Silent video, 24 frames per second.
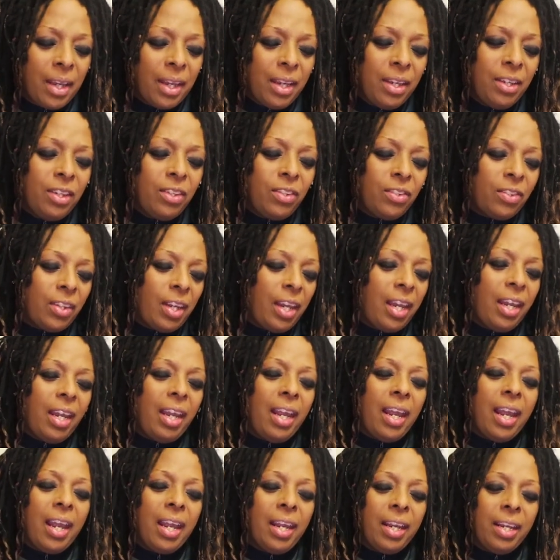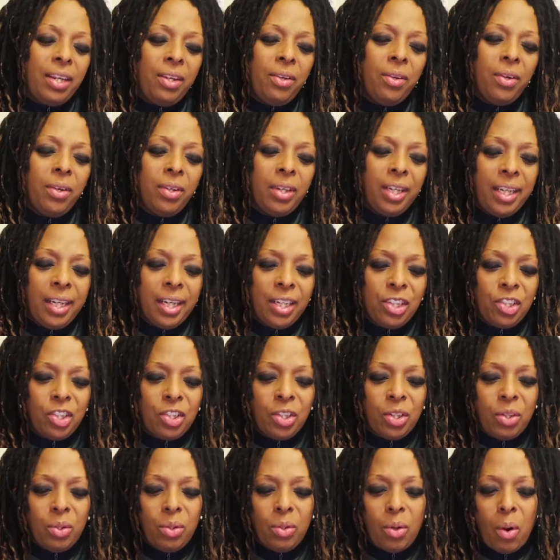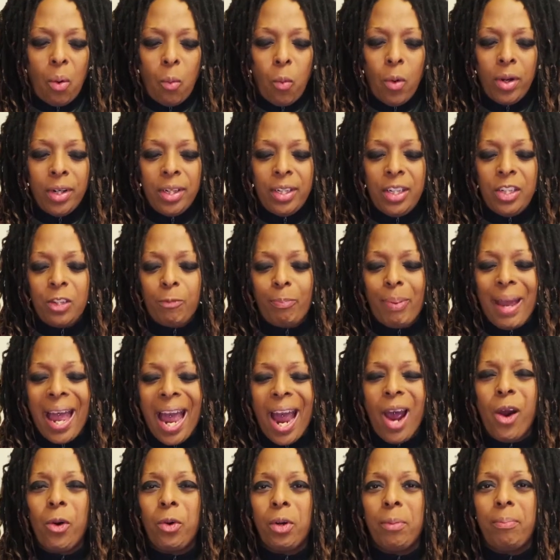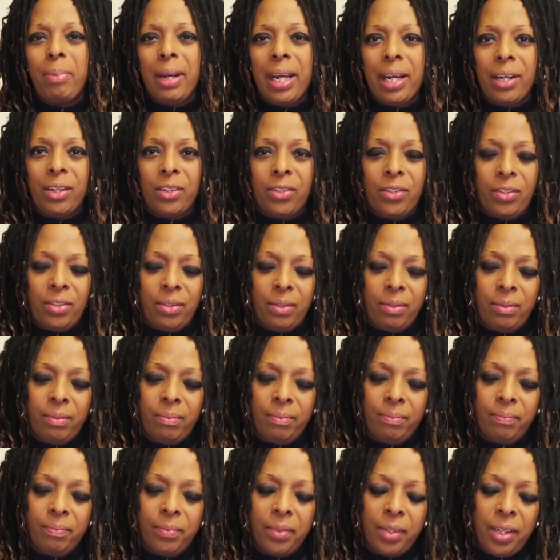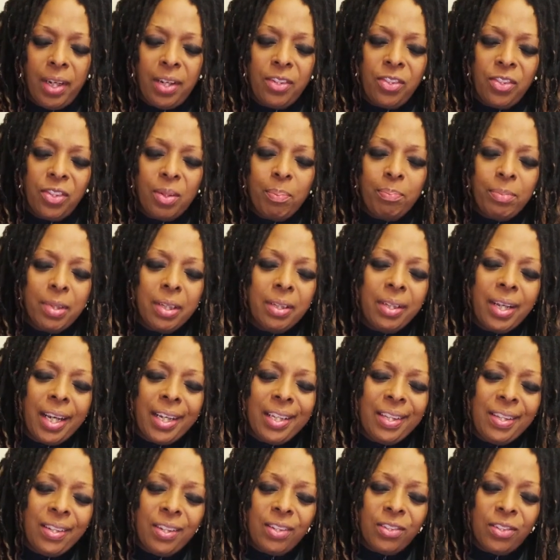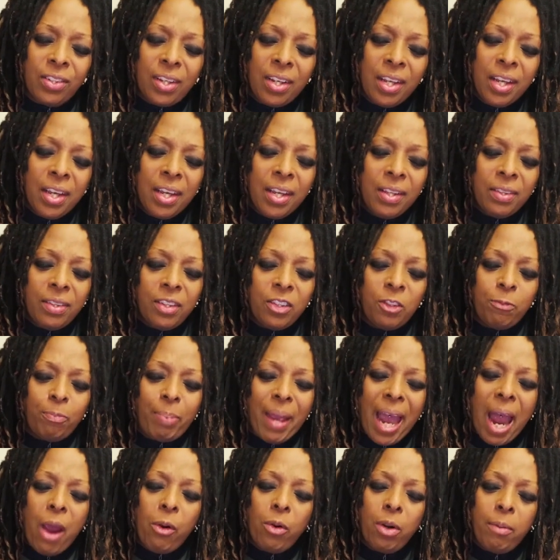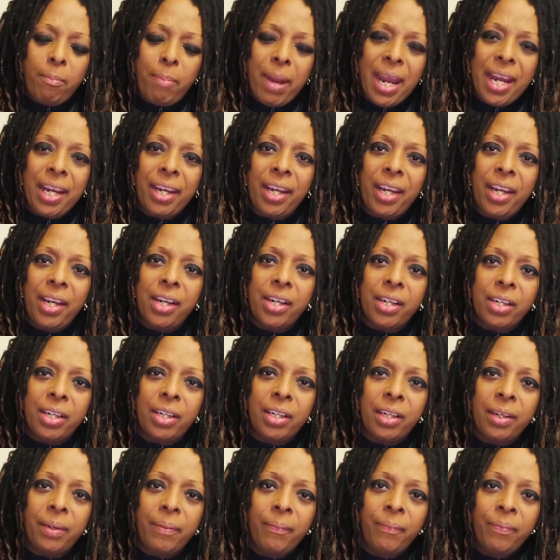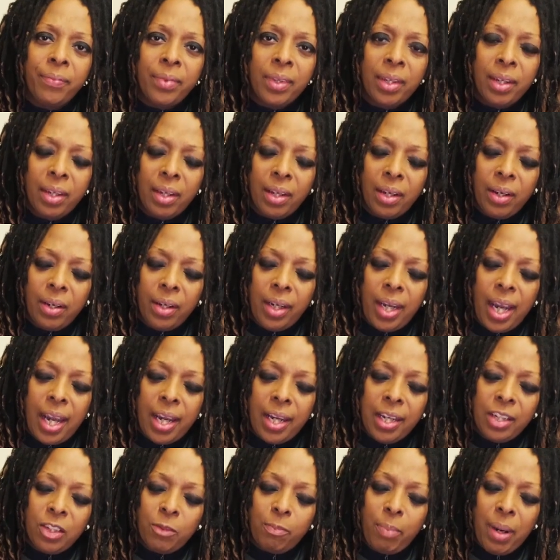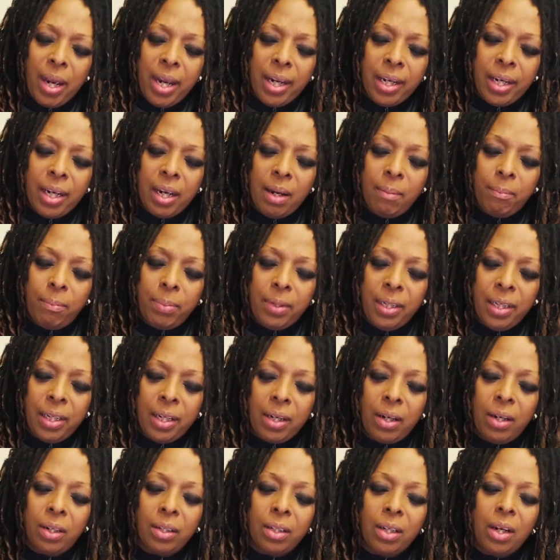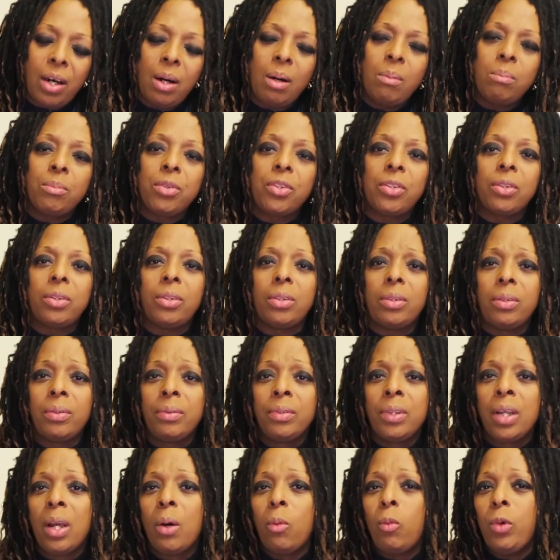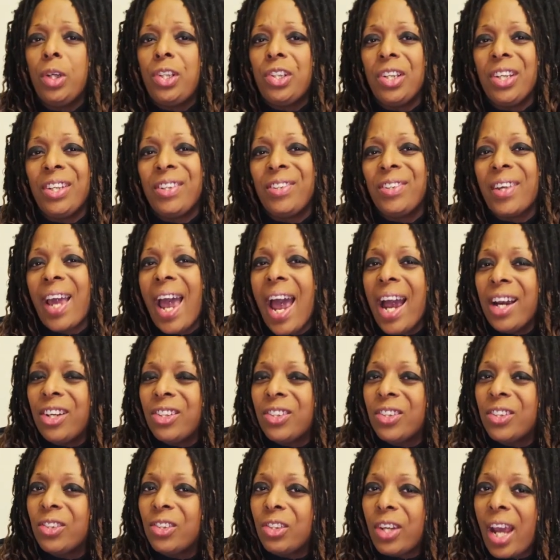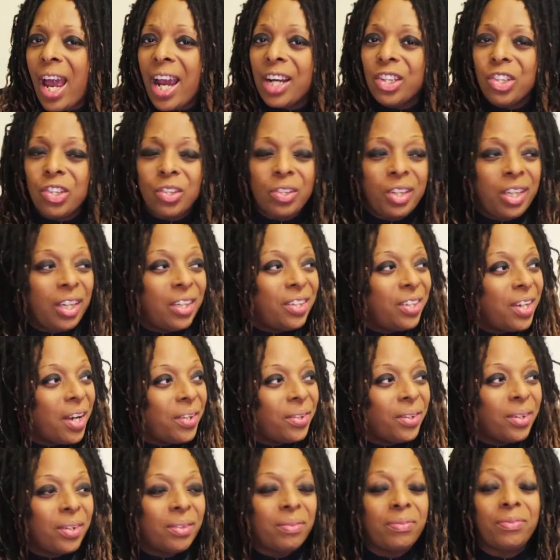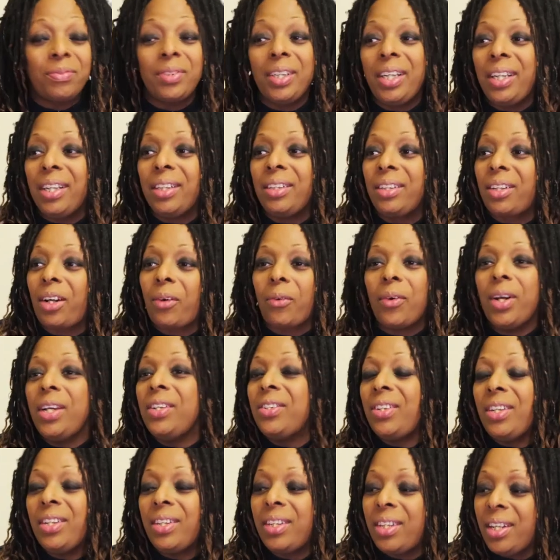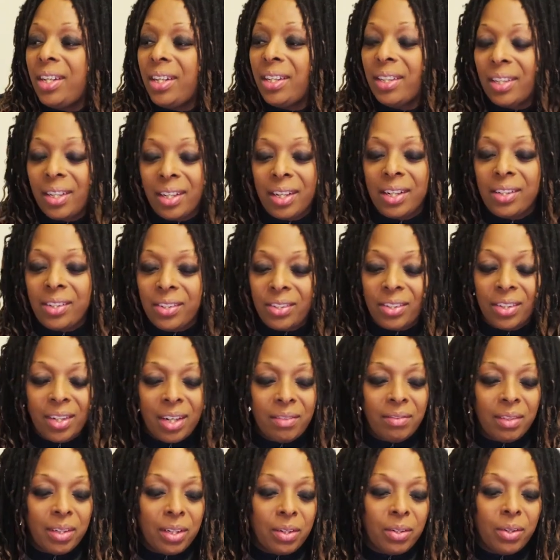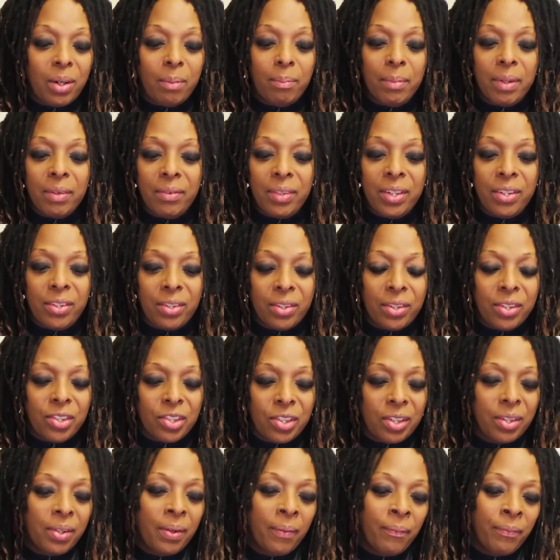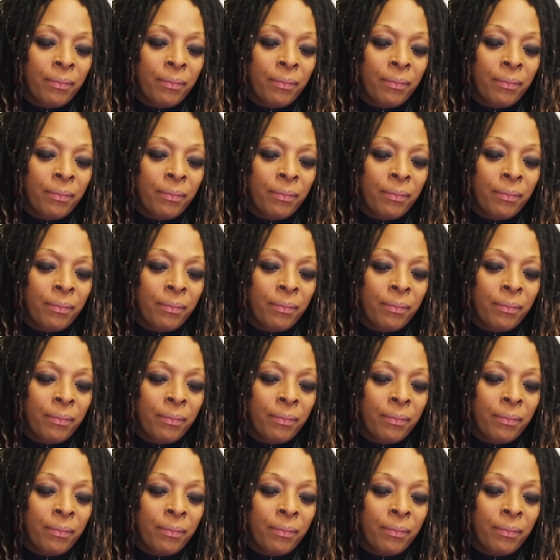is you're going to get you one of these power banks. Okay, something like this. This power bank here, okay, is by a company called Comsol, which is actually another freaking crazy thing that I discovered in all my research,